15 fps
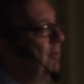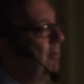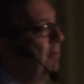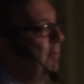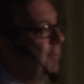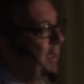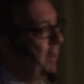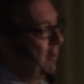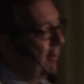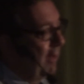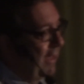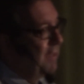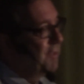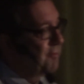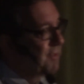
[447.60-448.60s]
that are
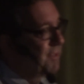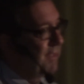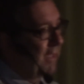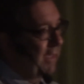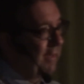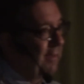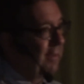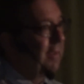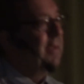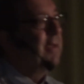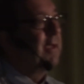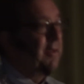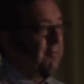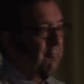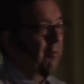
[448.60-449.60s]
interested in
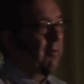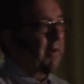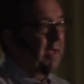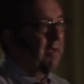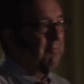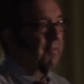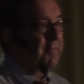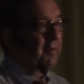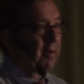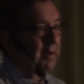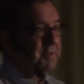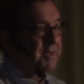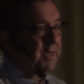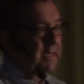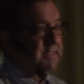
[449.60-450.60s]
working with
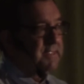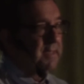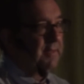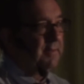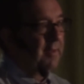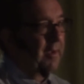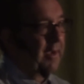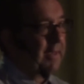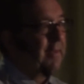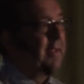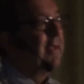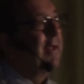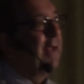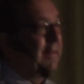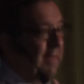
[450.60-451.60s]
ArcGIS Online, and
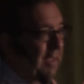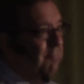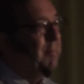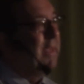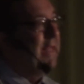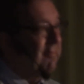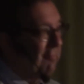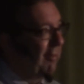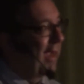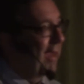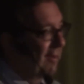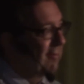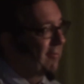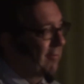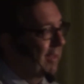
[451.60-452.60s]
they meet
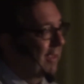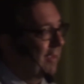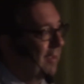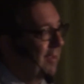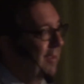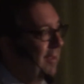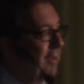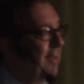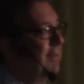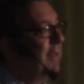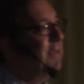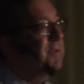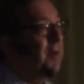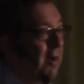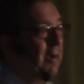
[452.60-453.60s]
regularly. They
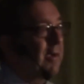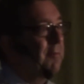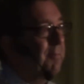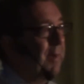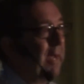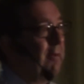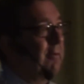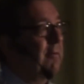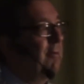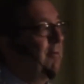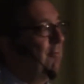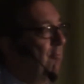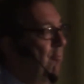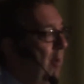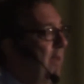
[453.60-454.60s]
talk about
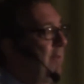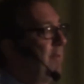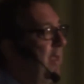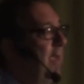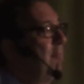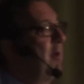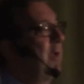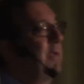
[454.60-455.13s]
what they want to